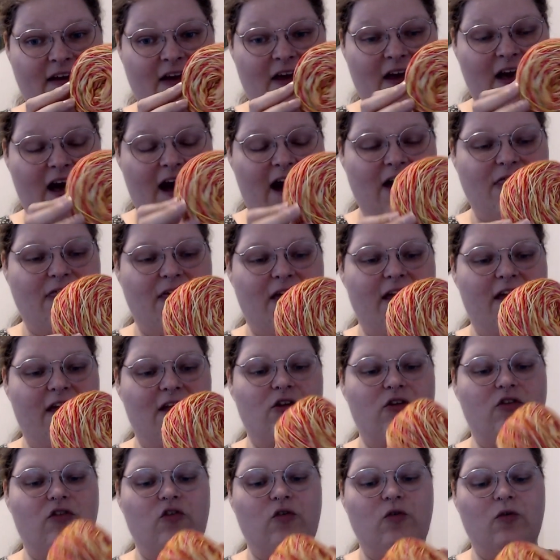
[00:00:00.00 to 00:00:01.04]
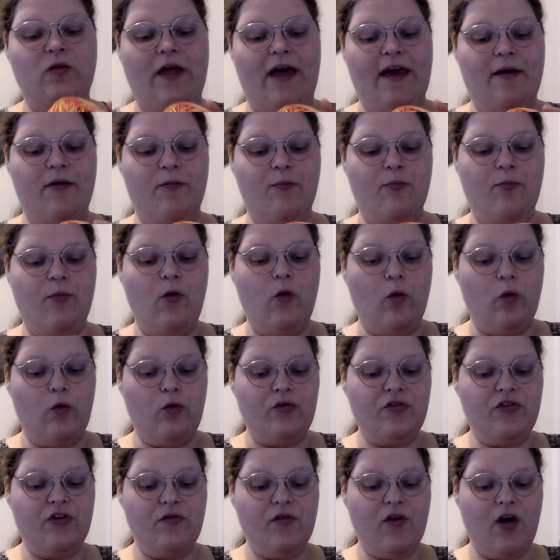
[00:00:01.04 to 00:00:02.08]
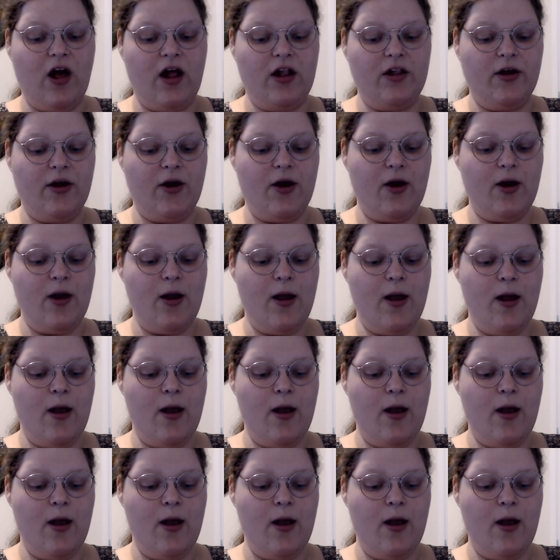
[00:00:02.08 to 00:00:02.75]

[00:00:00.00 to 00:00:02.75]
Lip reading: I think it'll do like pools of color,